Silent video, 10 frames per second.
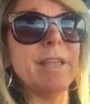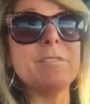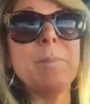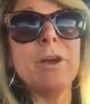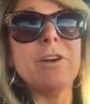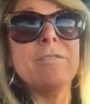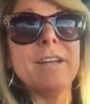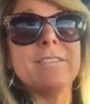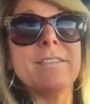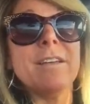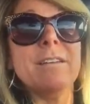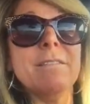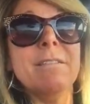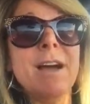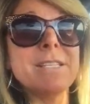that's better advice
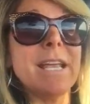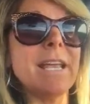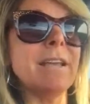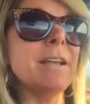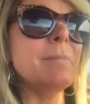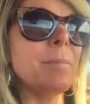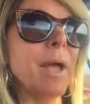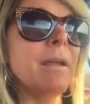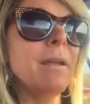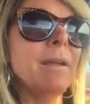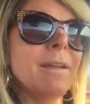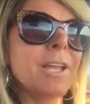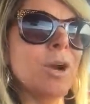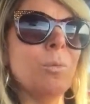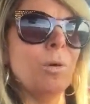than not taking it, but
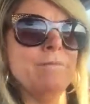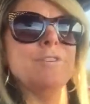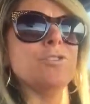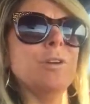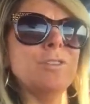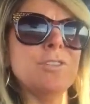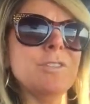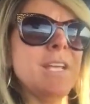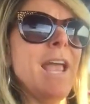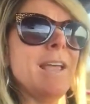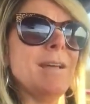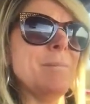you know, what fish oil do you take?